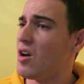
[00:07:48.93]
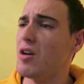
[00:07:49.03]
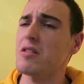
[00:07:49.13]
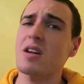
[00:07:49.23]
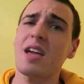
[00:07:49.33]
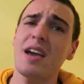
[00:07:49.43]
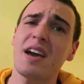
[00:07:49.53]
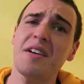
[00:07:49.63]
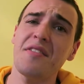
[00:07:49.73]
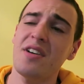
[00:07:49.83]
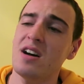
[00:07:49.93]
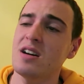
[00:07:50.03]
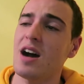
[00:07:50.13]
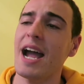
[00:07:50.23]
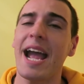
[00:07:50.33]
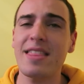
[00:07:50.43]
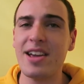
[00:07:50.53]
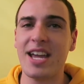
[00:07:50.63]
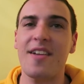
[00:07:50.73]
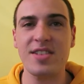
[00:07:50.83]
Oh, Kev. I hate
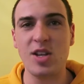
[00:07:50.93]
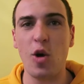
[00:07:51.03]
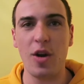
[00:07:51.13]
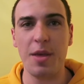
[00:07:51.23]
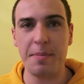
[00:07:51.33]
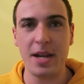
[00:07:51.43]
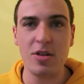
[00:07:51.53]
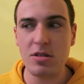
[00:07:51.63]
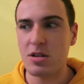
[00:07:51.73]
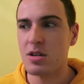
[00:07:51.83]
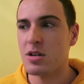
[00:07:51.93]
that Kevin's caught in the middle.